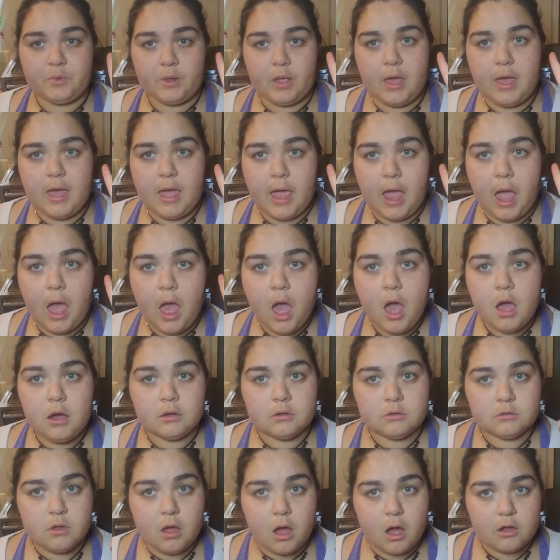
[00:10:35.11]
A
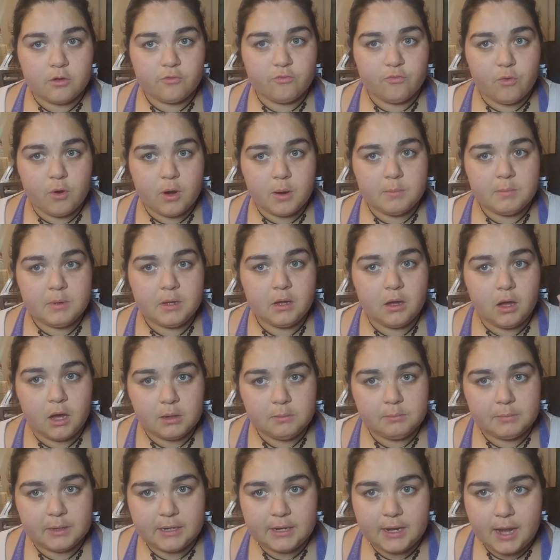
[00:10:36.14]
long form
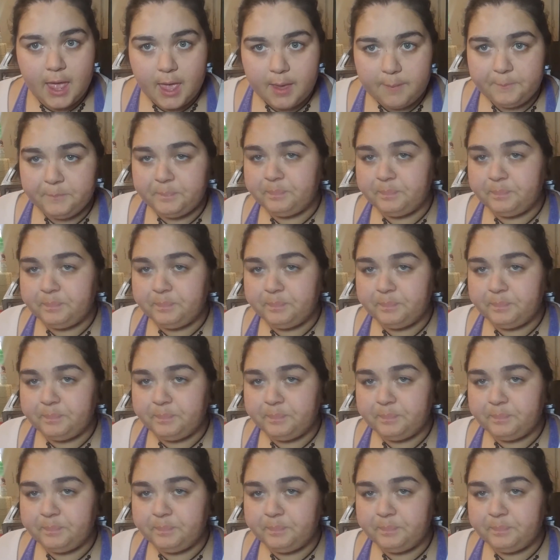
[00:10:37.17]
on Monday